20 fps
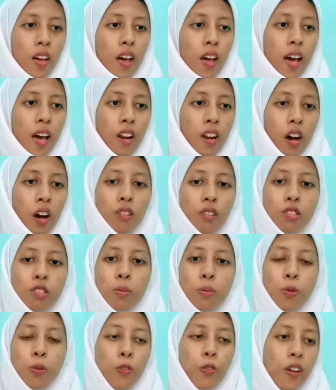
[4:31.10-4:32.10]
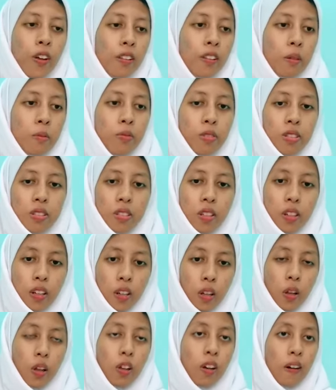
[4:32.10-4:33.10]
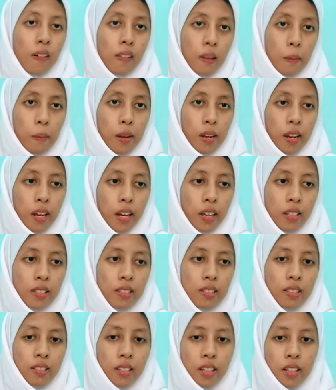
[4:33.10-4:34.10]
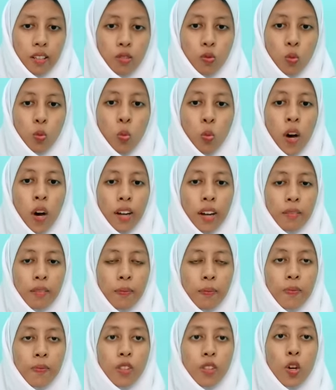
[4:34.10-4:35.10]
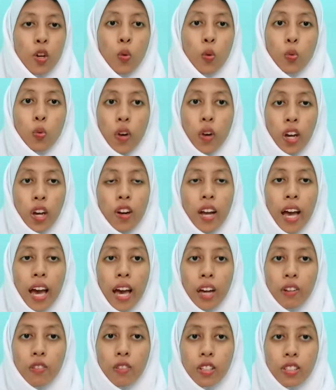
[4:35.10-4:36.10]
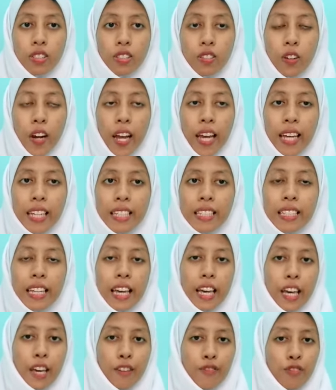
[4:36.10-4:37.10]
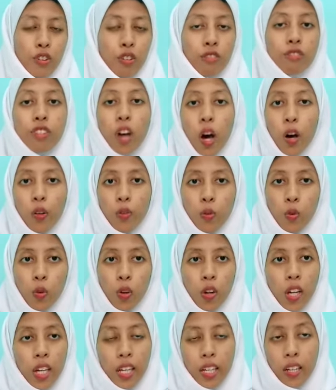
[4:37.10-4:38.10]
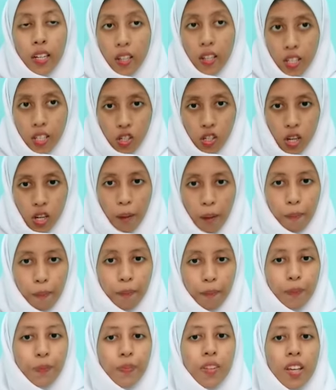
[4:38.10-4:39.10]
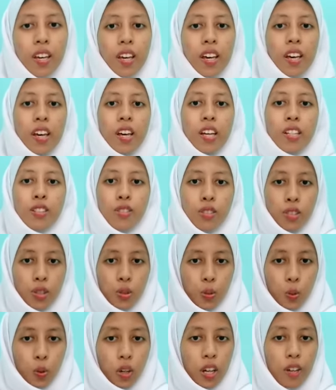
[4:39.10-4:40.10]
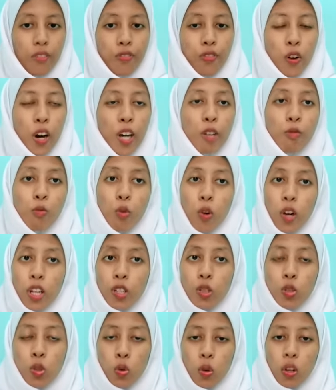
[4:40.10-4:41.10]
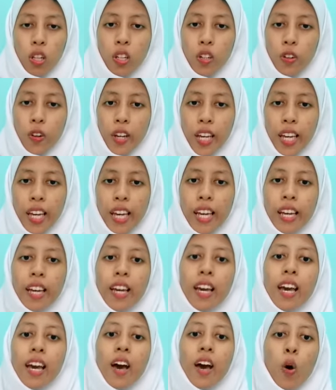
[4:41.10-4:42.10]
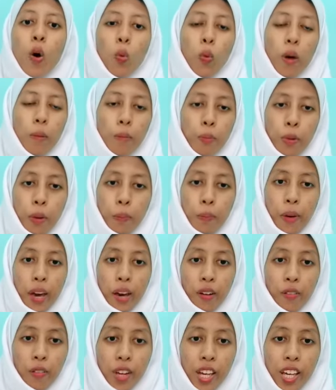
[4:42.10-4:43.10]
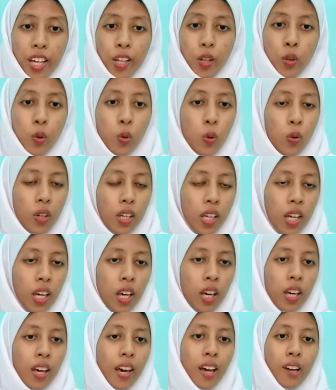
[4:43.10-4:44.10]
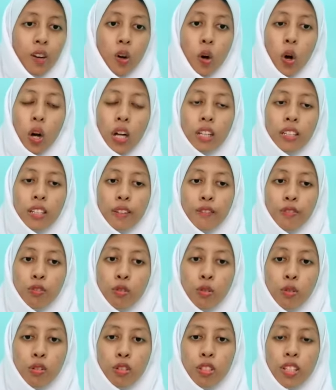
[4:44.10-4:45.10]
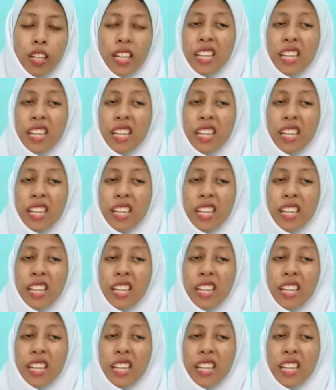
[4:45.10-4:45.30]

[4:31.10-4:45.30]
And how to preventing physical contaminants is 1. Wear hair restraint if you're not wearing a hijab. 2. Avoid wearing jewelry when preparing, cooking, and holding foods,